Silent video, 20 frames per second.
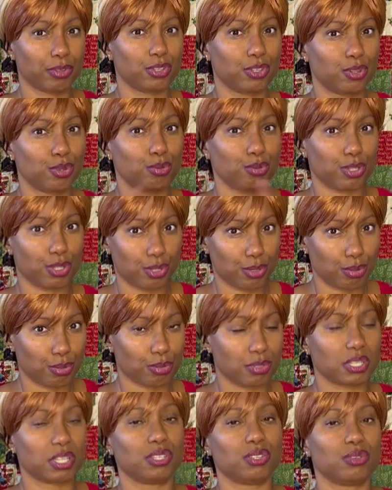you use
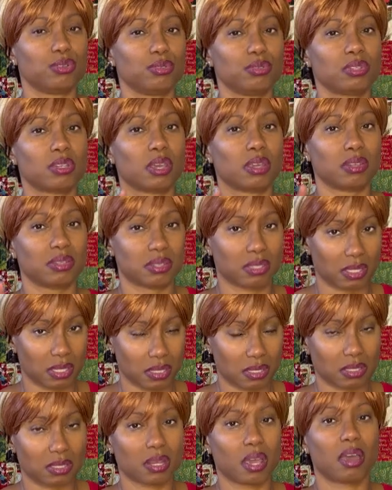that
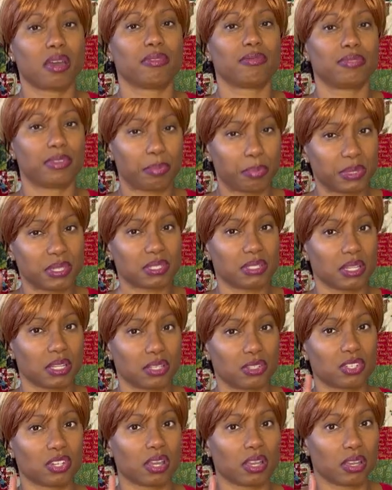uses flip and stitch
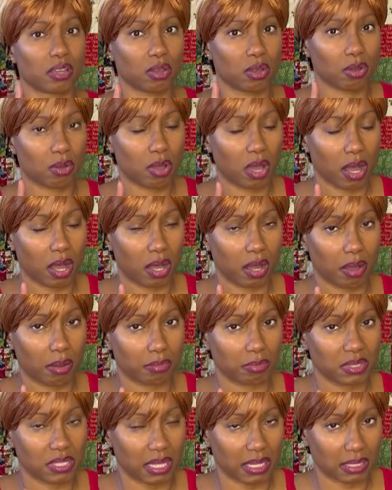
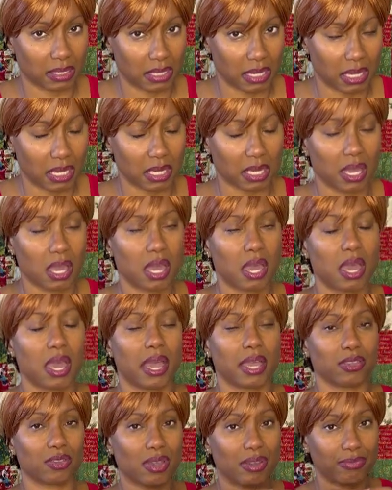technique, and
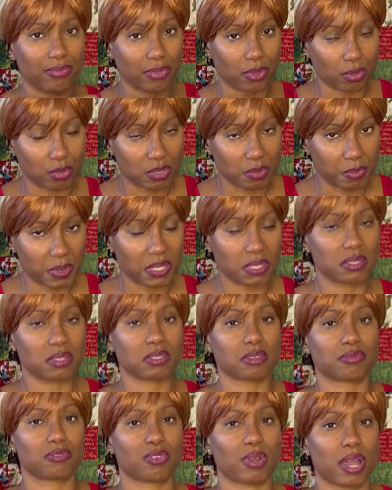you have those pieces of
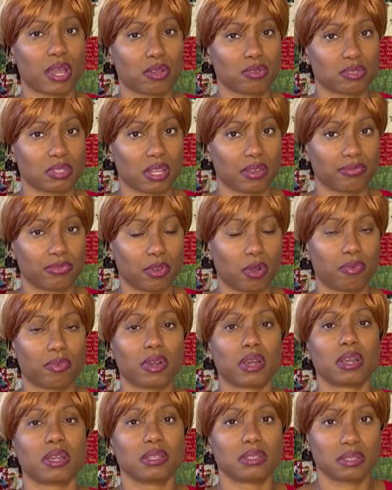triangles left over,
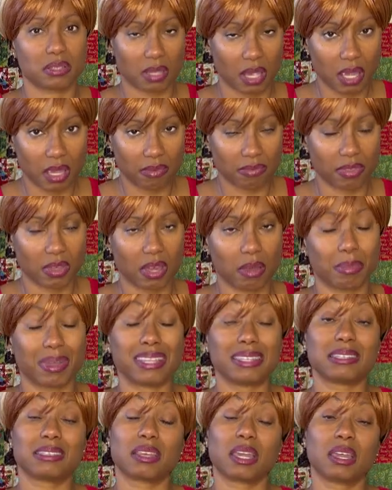save them and
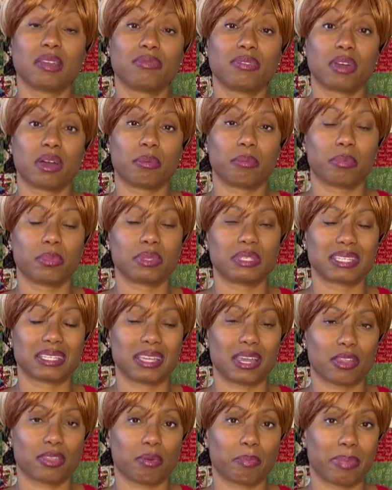save them
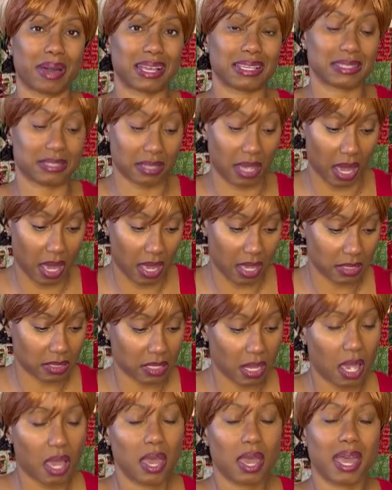together by size,
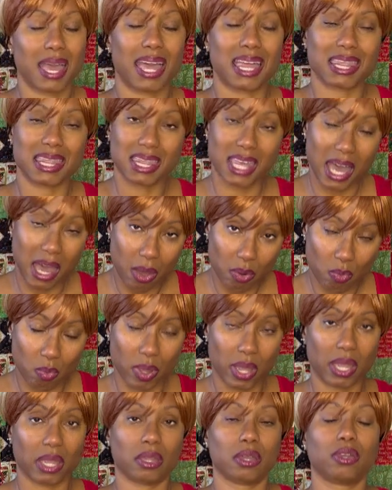and that
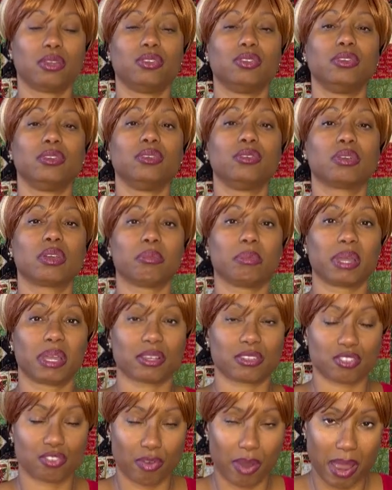way you can make a
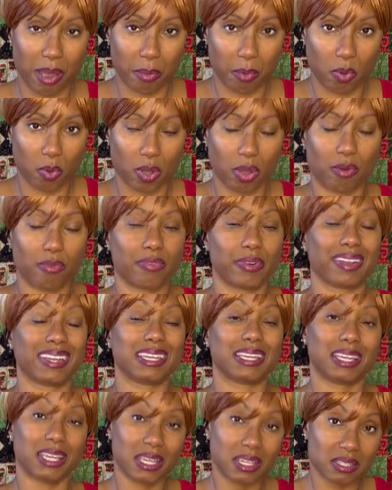scrap quilt very
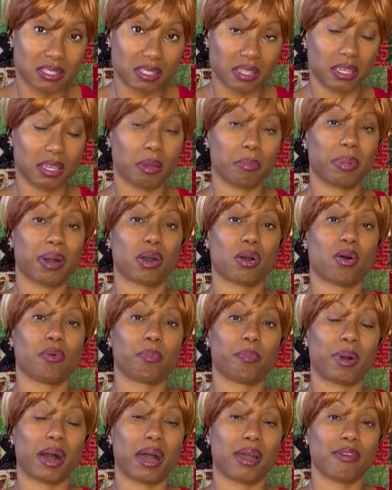easily
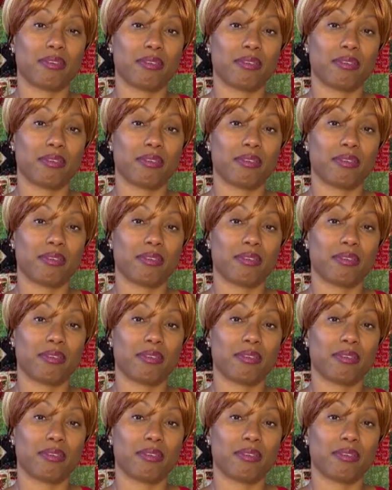by